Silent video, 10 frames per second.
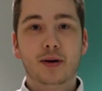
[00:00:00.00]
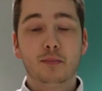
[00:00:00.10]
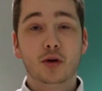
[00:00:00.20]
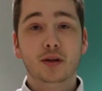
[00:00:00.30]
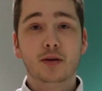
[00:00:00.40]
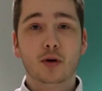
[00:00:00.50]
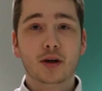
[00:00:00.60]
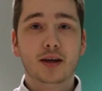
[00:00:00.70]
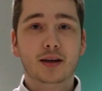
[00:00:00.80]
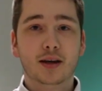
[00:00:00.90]
I'm currently
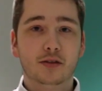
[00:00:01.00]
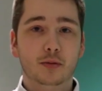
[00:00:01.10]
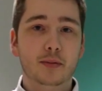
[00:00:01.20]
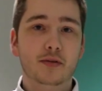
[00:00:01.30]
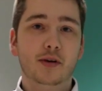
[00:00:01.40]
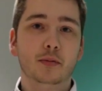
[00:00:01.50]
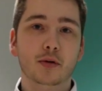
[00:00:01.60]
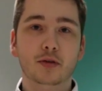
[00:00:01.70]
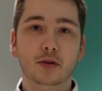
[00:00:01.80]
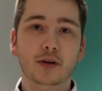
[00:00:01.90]
working as a web
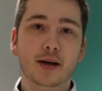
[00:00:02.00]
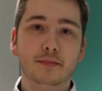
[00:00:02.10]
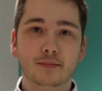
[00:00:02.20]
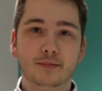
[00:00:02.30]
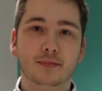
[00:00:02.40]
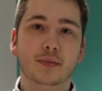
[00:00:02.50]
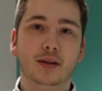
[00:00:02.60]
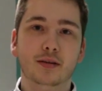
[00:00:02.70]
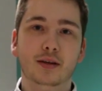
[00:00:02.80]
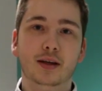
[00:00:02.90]
developer full-time,
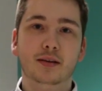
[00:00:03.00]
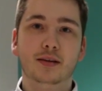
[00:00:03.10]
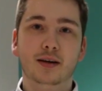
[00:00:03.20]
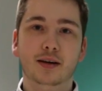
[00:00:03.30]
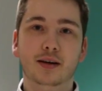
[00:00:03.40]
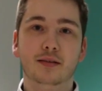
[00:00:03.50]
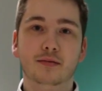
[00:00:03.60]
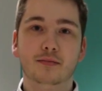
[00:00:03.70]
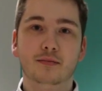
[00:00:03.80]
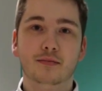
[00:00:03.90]
and
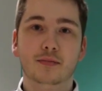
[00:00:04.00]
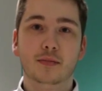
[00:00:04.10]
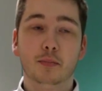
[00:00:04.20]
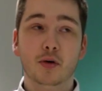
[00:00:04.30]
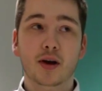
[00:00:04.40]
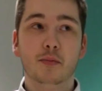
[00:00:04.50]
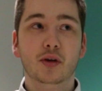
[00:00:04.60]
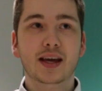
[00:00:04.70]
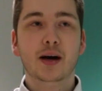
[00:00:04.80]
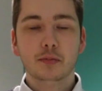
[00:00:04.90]
the program
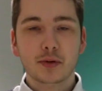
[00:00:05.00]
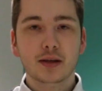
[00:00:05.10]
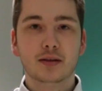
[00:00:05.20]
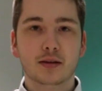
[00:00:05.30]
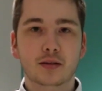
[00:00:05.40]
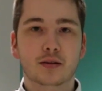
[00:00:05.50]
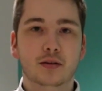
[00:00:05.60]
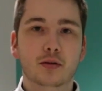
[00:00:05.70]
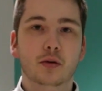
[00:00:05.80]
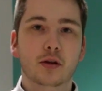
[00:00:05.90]
really helped me
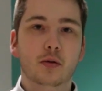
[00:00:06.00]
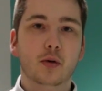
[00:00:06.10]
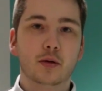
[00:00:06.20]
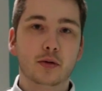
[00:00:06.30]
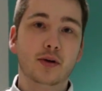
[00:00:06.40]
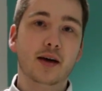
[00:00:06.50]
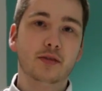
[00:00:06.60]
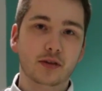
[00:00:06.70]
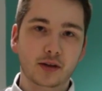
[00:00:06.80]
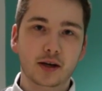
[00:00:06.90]
in order to work with
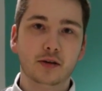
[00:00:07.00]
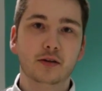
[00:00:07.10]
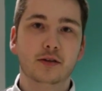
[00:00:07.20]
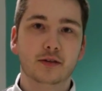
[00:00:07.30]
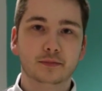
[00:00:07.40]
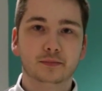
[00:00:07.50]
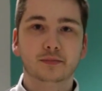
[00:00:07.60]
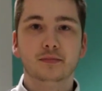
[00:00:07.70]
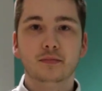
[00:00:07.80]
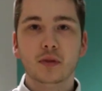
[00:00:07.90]
graphic designers.
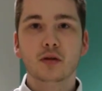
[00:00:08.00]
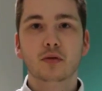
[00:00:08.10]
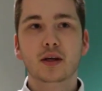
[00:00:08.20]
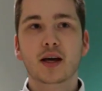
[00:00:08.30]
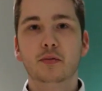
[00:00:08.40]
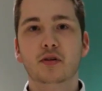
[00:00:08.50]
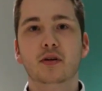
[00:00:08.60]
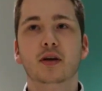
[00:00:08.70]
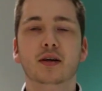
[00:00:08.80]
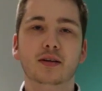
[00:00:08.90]
It really helps
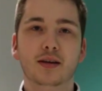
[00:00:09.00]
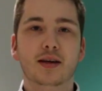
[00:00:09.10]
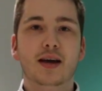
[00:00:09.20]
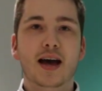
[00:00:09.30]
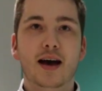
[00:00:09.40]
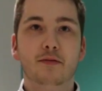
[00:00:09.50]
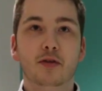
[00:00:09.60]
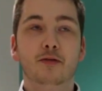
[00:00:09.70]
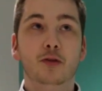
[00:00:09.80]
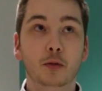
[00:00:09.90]
to have
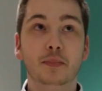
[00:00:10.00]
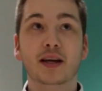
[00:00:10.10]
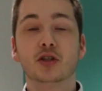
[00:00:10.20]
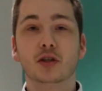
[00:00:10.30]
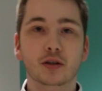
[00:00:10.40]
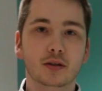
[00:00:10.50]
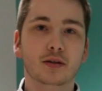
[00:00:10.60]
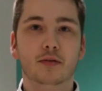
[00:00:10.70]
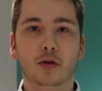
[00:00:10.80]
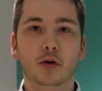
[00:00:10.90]
the full picture
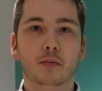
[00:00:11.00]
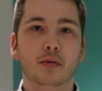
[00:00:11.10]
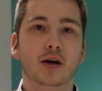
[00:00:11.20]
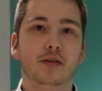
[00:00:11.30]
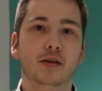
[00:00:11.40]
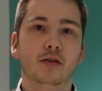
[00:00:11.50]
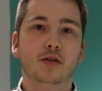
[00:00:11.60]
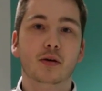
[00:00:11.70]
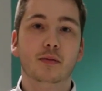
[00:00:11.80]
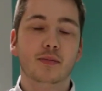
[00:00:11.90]
of the whole process. So